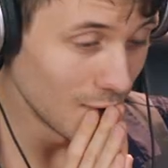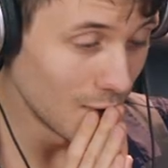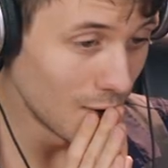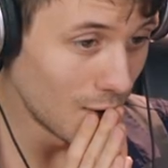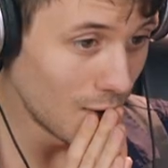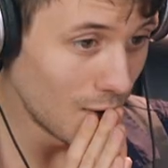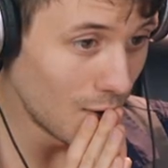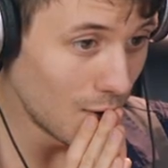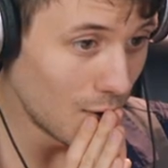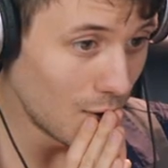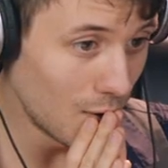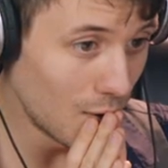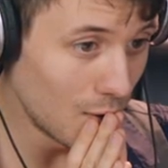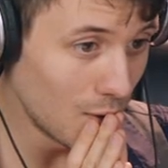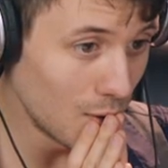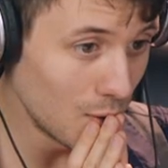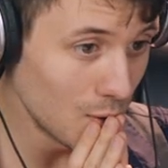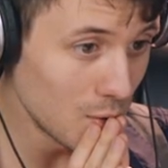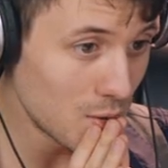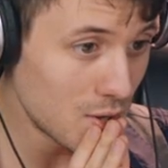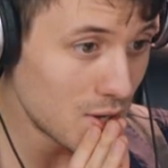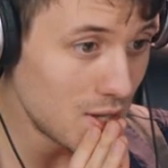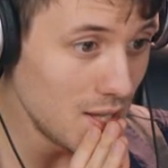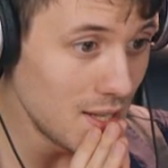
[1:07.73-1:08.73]

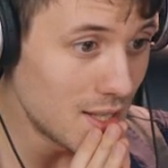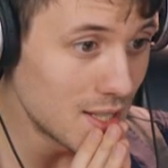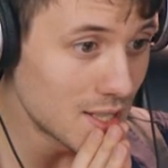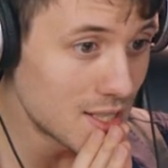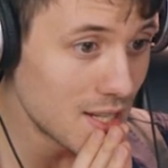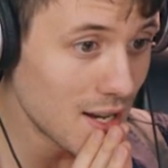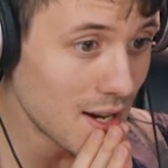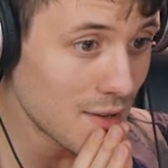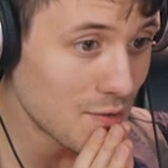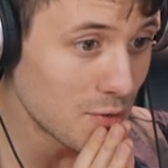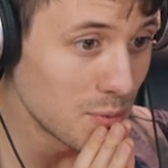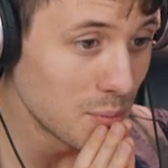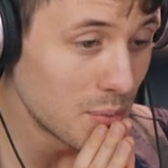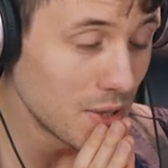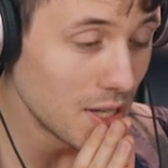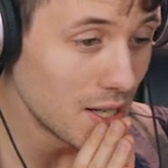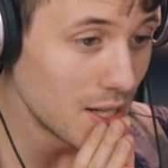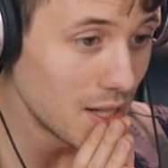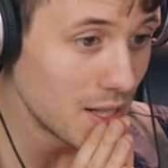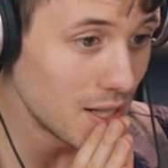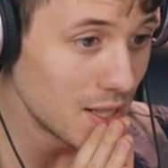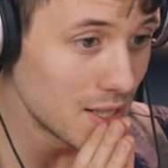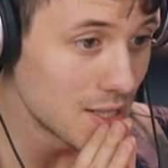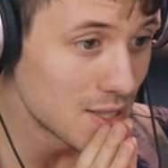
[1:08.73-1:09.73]
Oh, sneak attack from
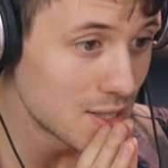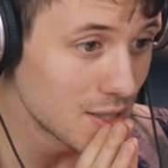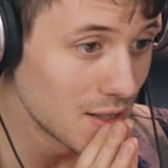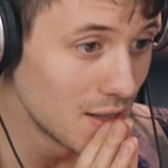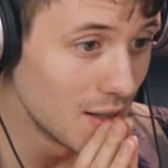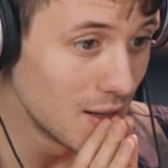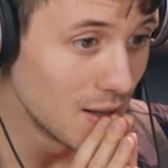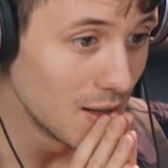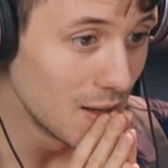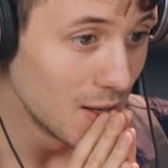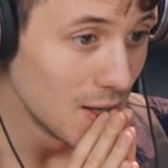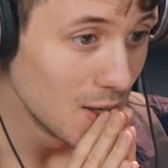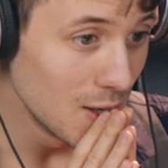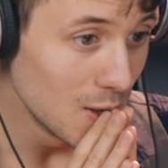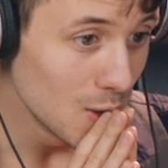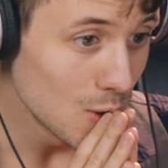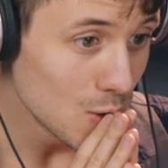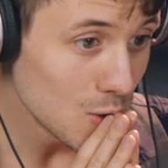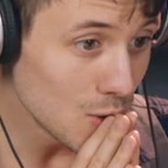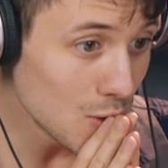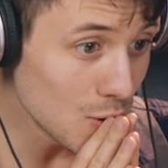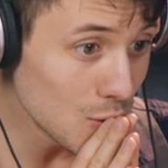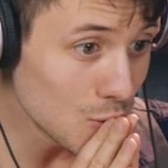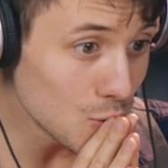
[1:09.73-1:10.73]
behind.
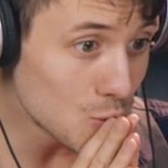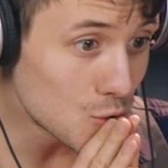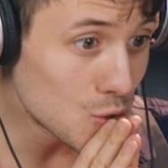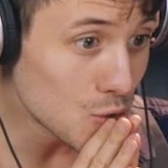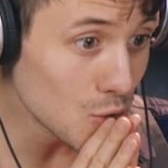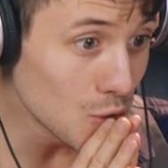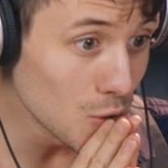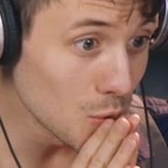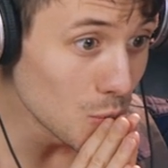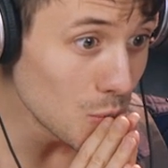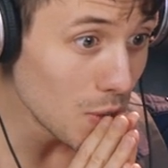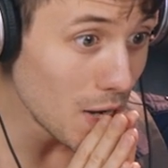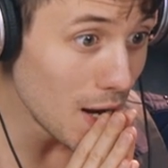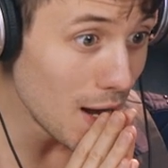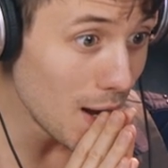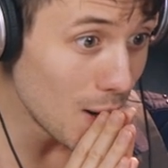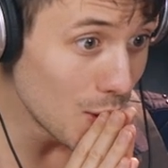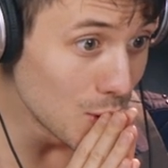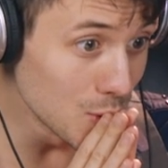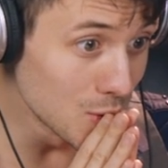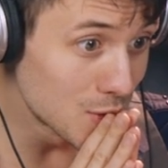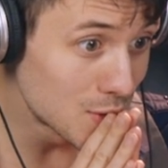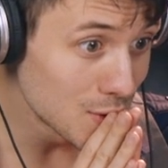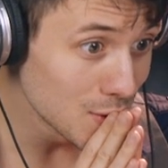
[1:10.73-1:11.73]
Oh, turn
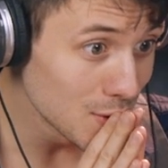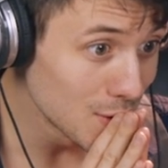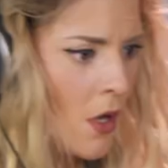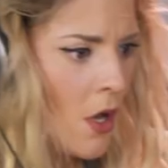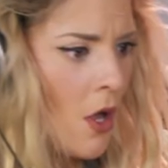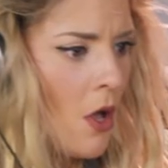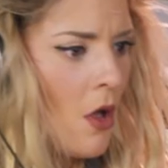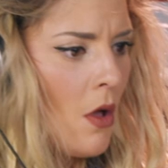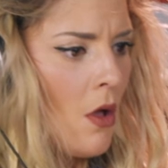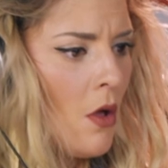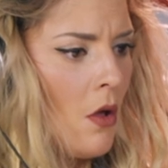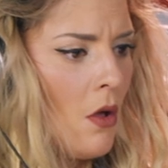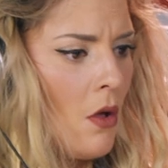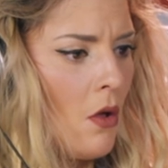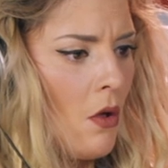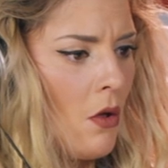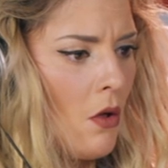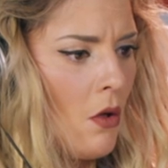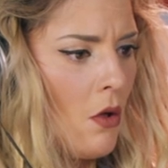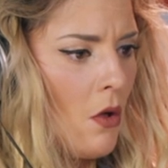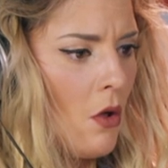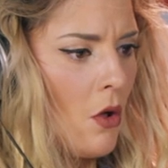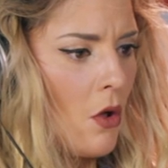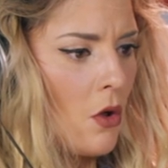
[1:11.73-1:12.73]
around.
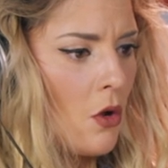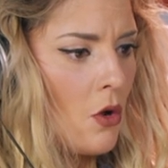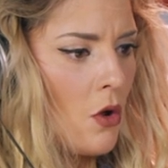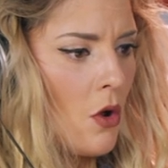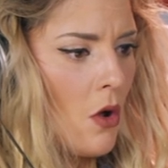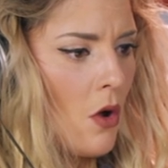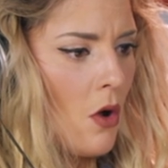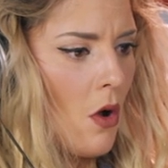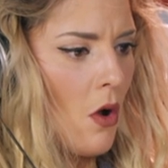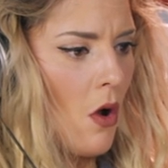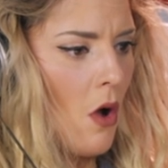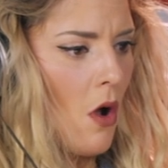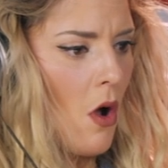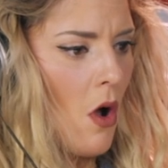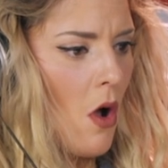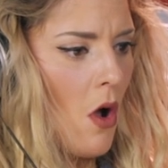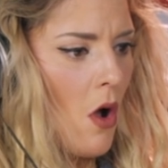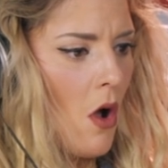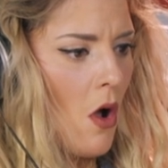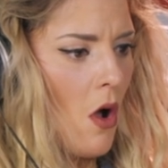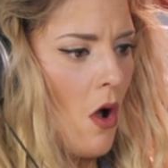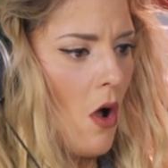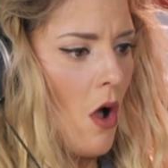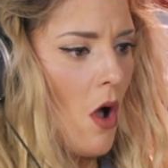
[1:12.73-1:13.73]

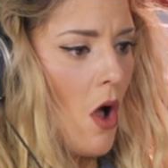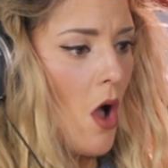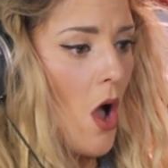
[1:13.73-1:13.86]
No.